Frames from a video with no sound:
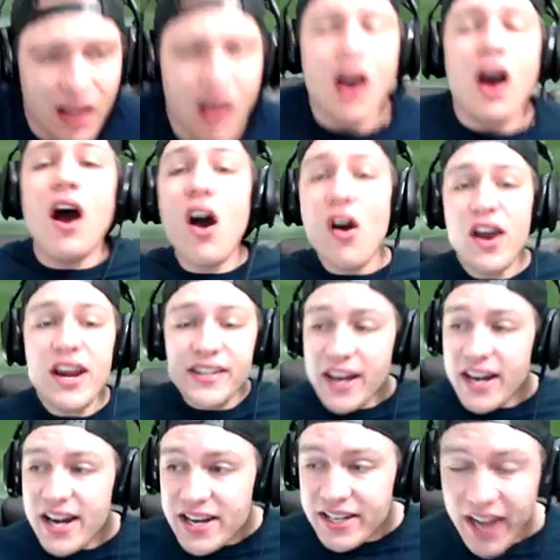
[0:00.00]
Oh, he
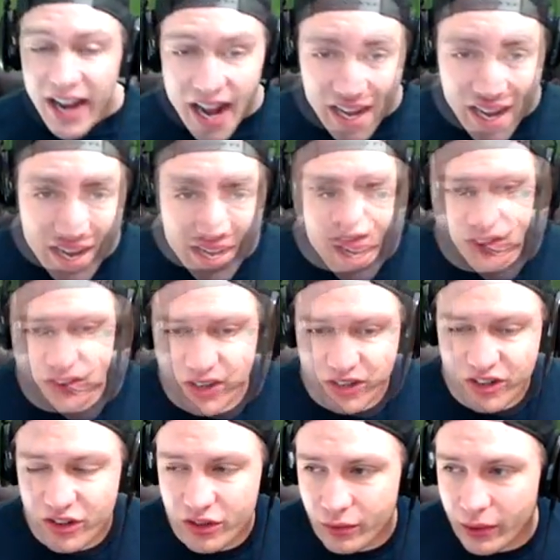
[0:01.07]
didn't get it.
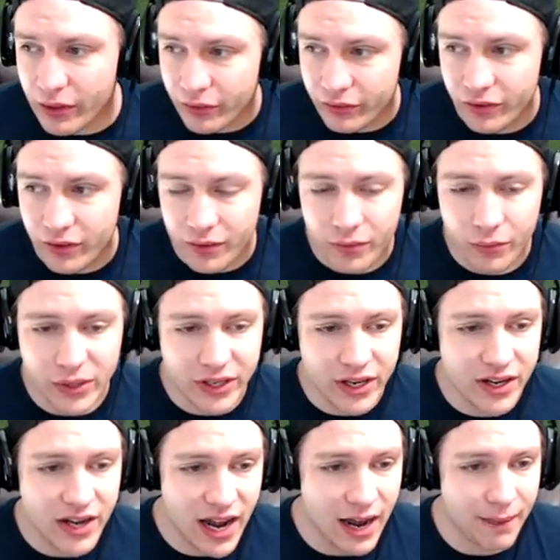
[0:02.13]
Decision throws. We
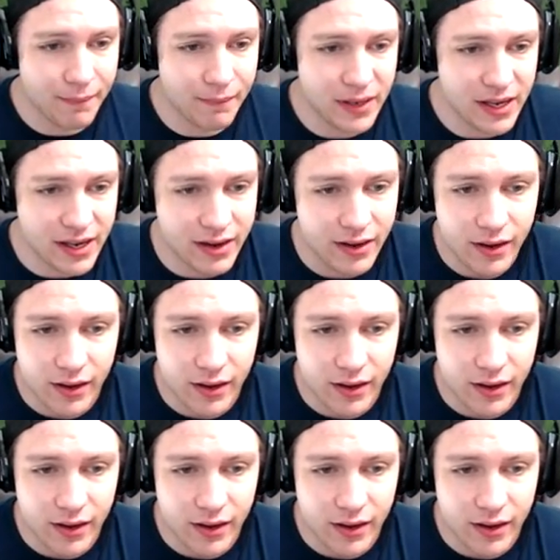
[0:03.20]
cannot be